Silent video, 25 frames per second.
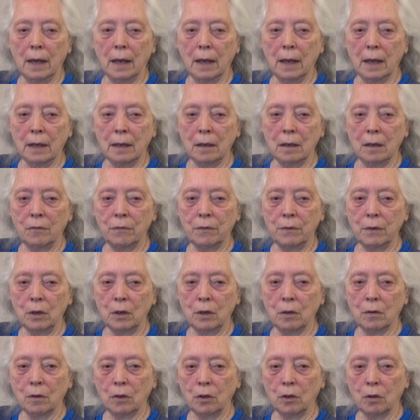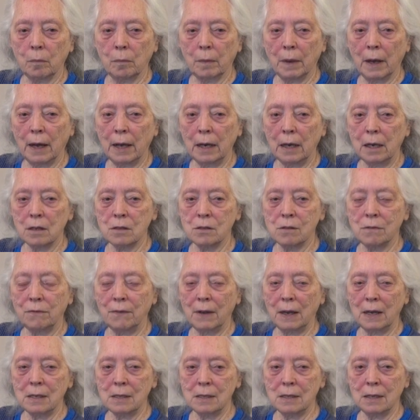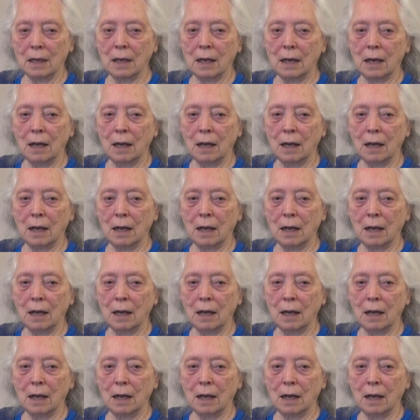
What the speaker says: And if your body is facing it,